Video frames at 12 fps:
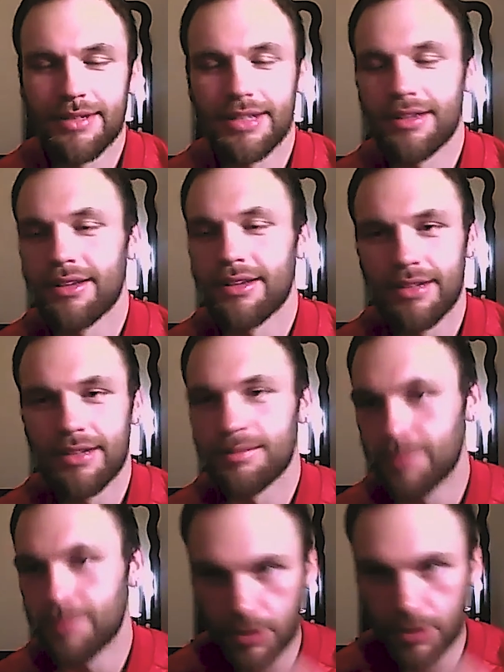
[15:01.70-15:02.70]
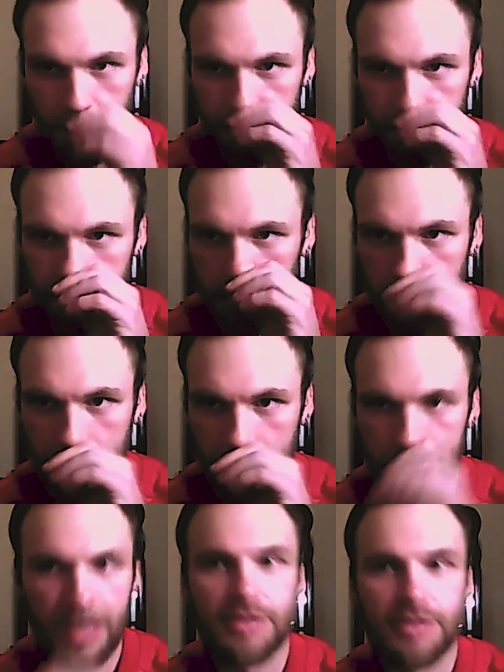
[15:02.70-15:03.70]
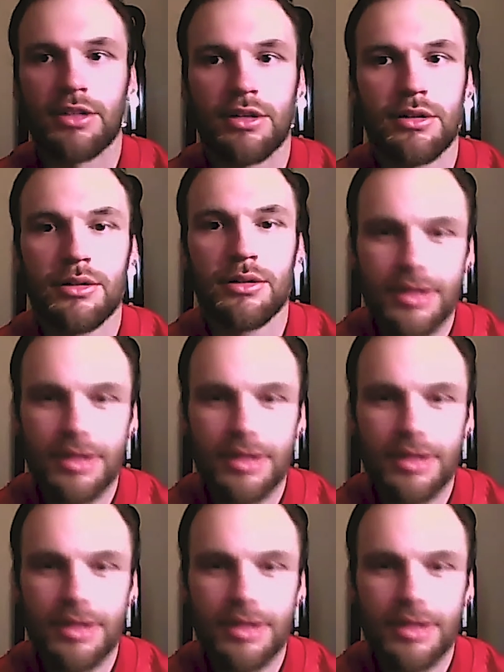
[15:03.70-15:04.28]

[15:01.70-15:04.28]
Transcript: a short film down in Mexico.